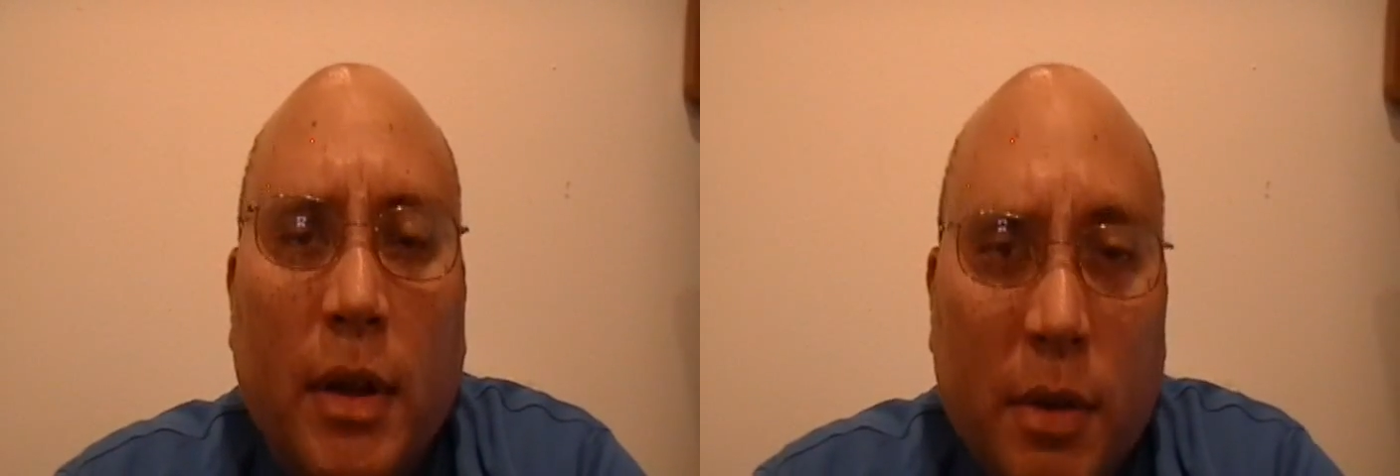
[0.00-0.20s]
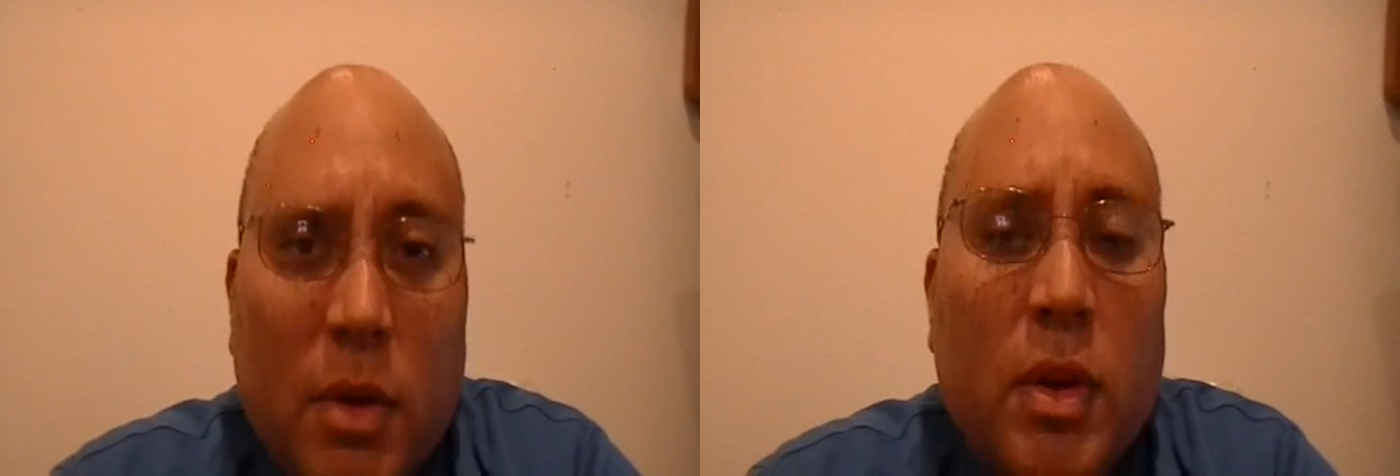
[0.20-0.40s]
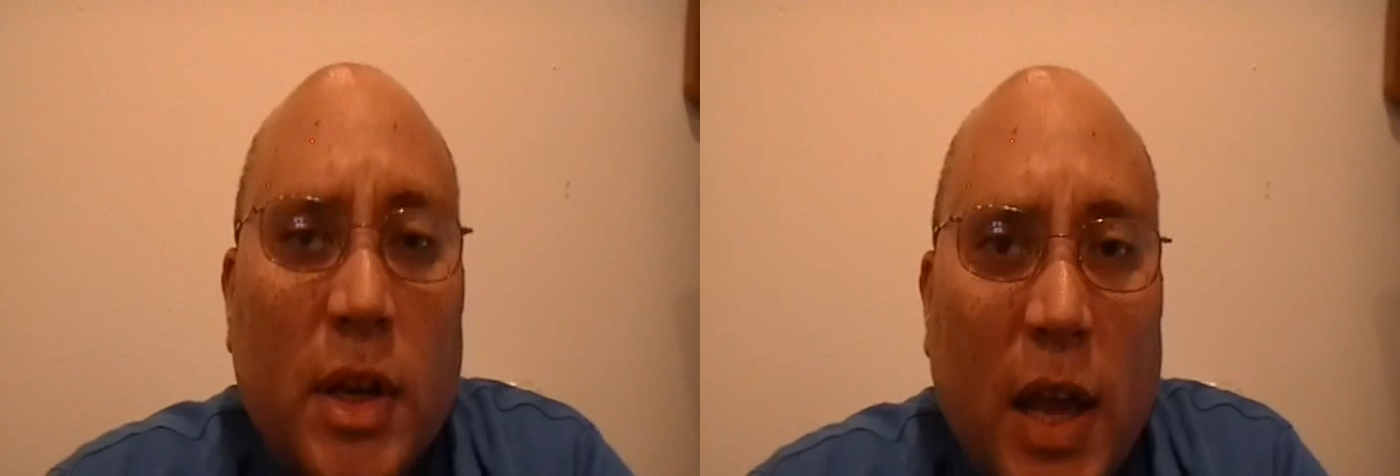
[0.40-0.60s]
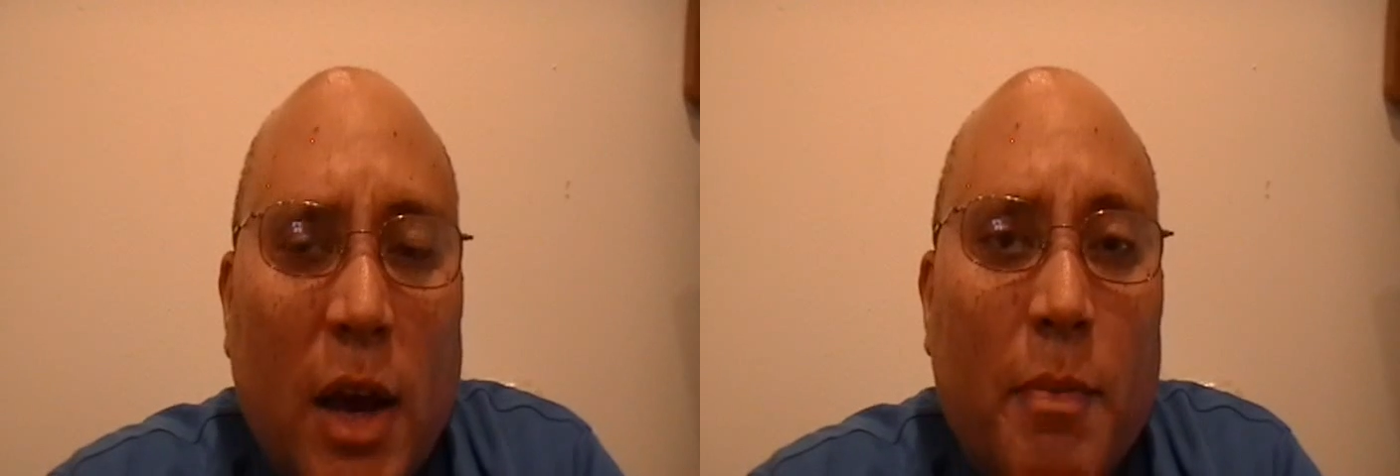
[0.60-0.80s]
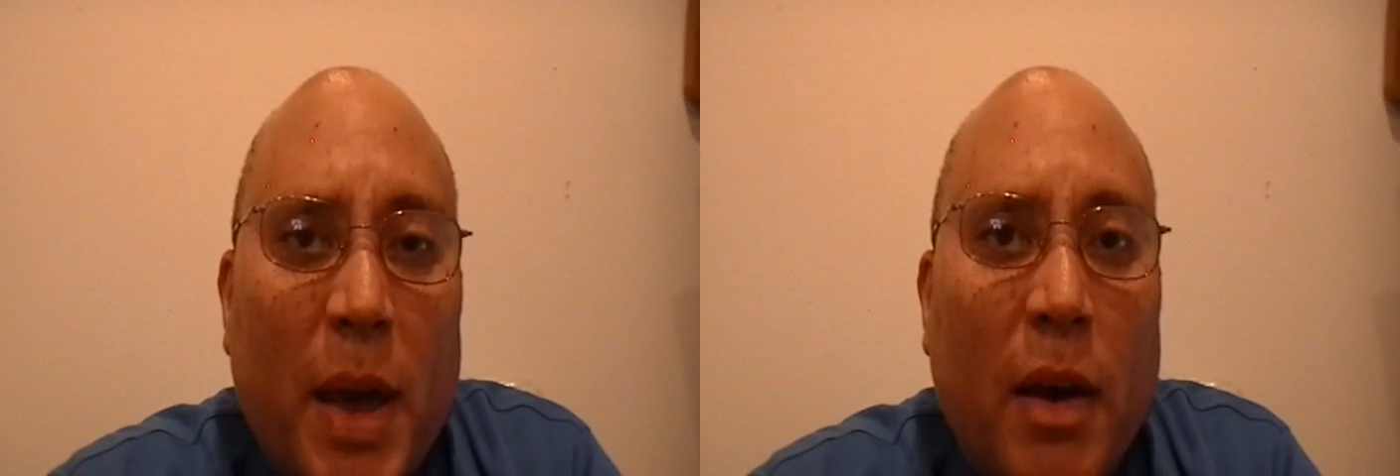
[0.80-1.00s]
and you can
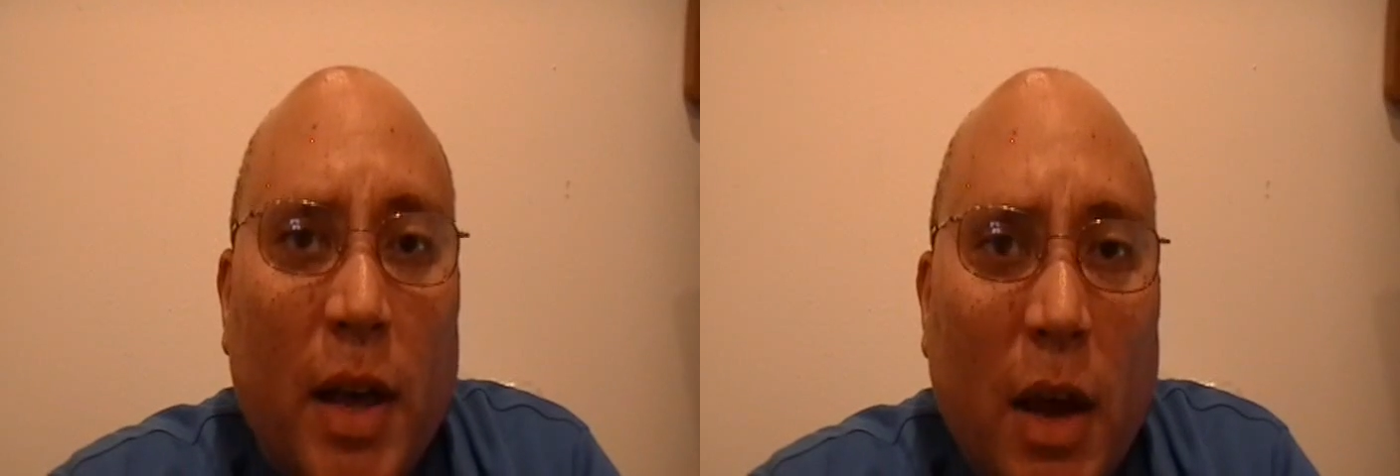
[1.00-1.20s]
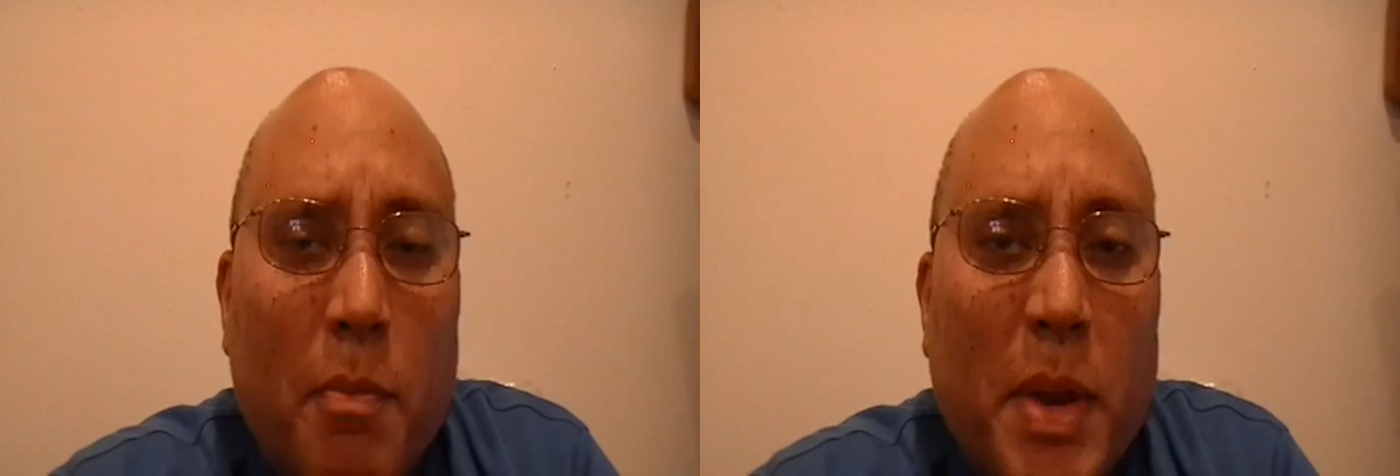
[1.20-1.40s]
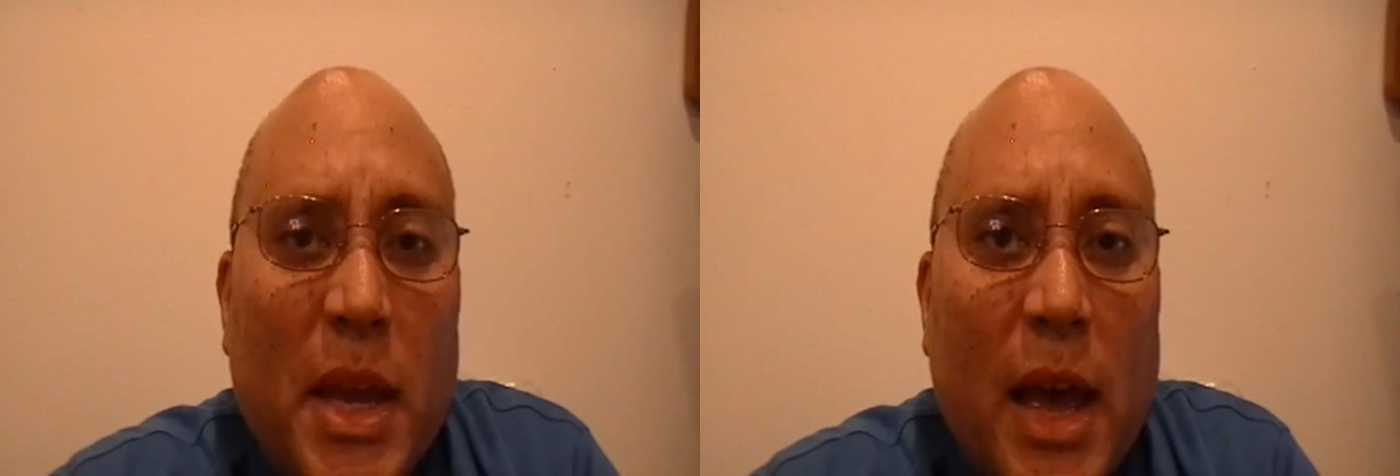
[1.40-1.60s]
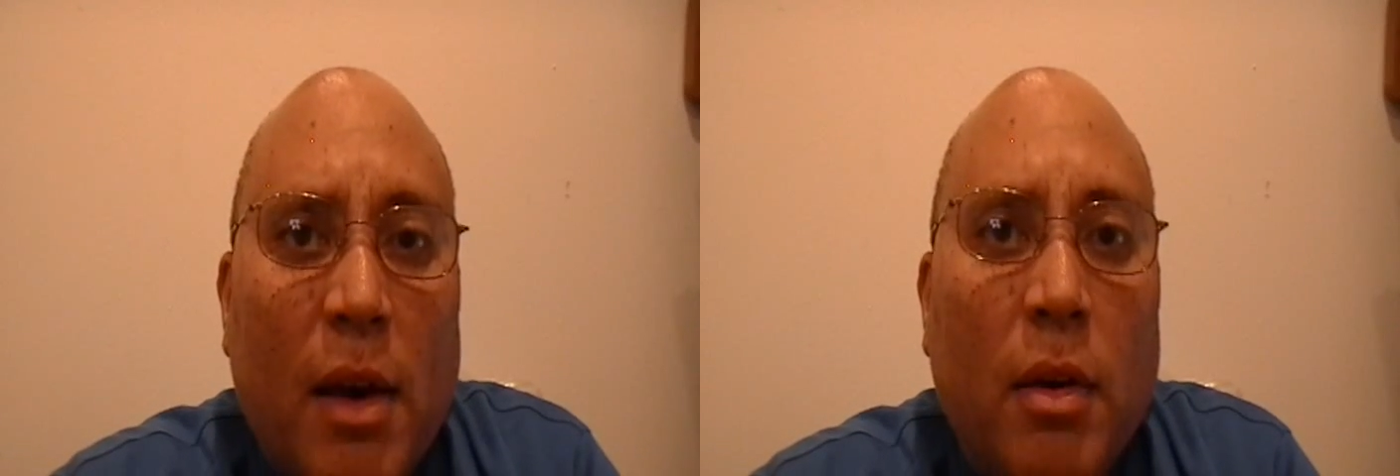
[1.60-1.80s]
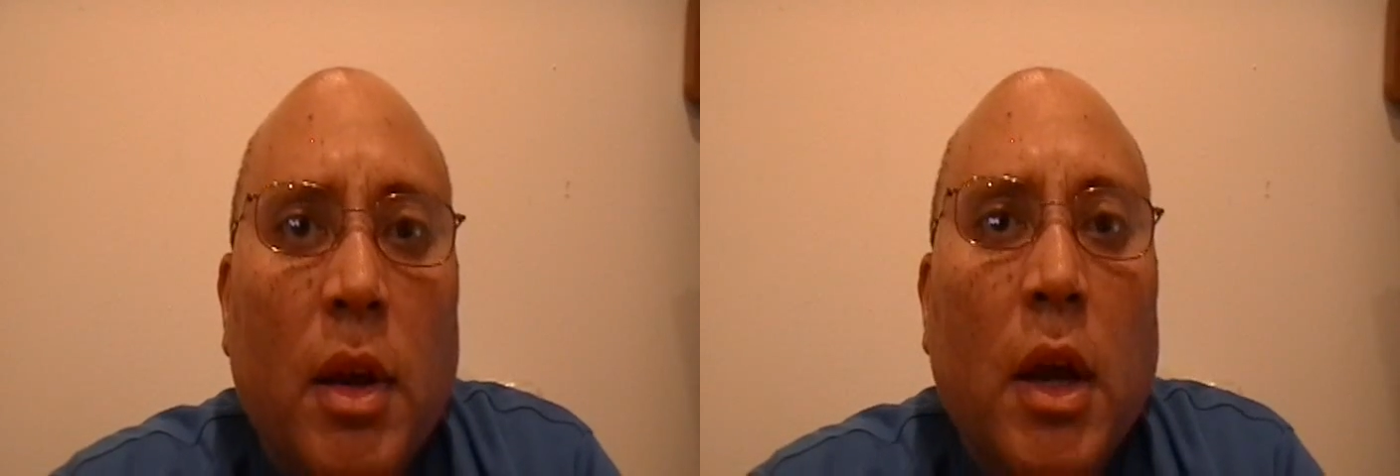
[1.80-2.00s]
help out, help me
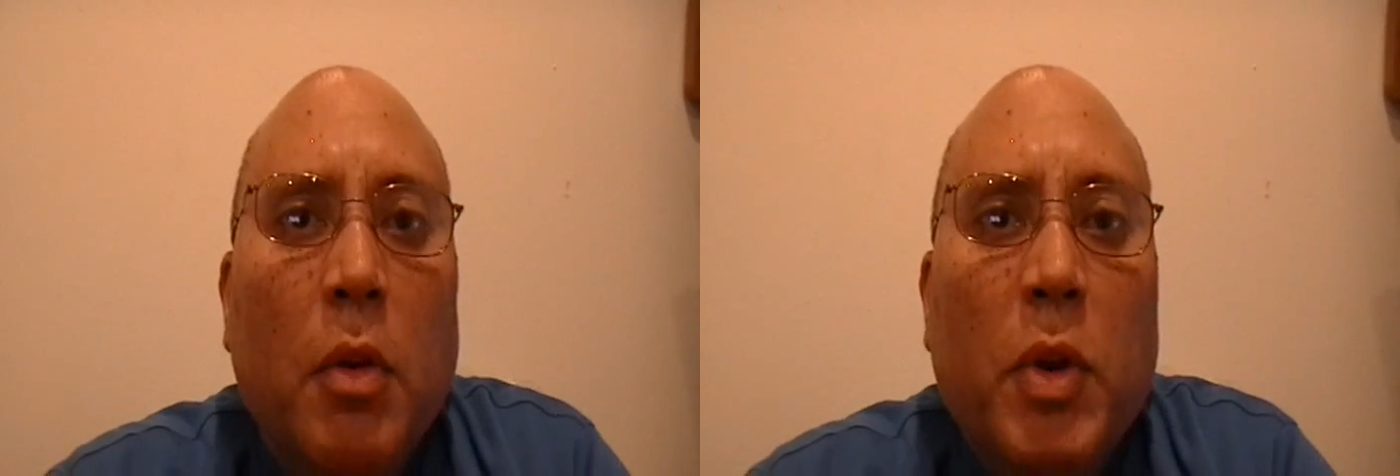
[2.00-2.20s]
out.